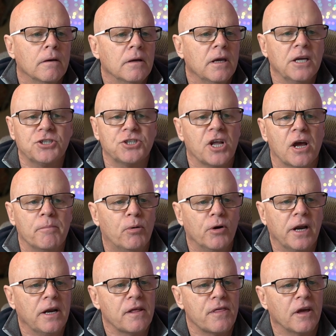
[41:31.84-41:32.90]
yeah, just don't
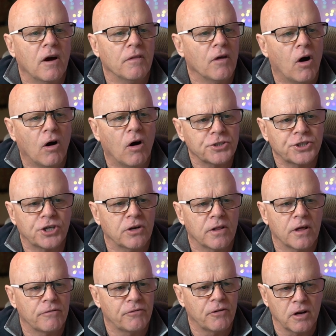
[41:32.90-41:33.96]
put anything on the hot shoe
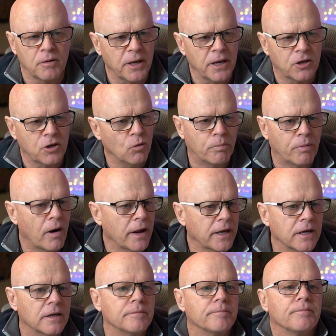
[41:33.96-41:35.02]
though, Photomaic, you'll
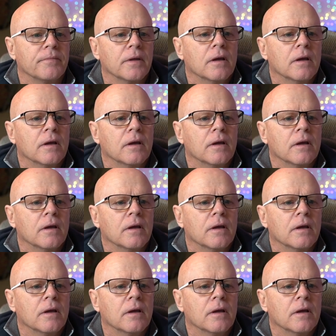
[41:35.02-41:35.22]
break it.